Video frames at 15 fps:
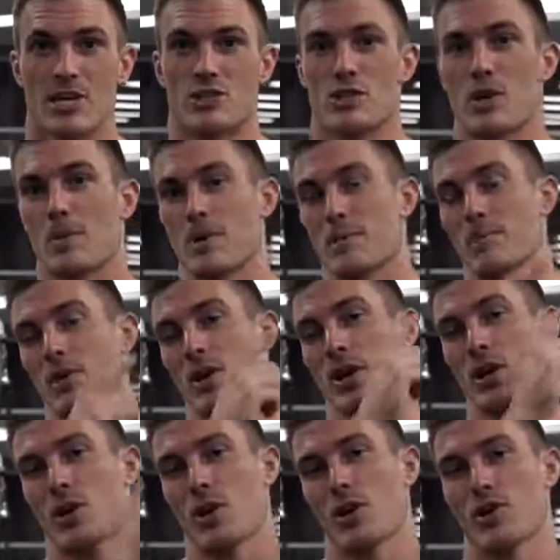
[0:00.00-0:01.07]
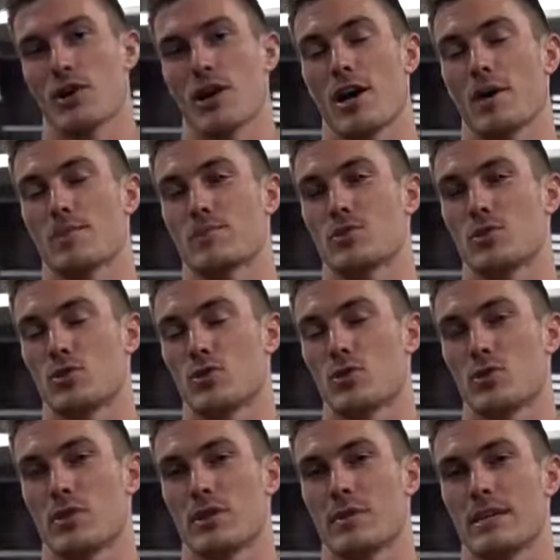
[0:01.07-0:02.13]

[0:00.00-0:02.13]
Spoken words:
So I'm going to put a card up to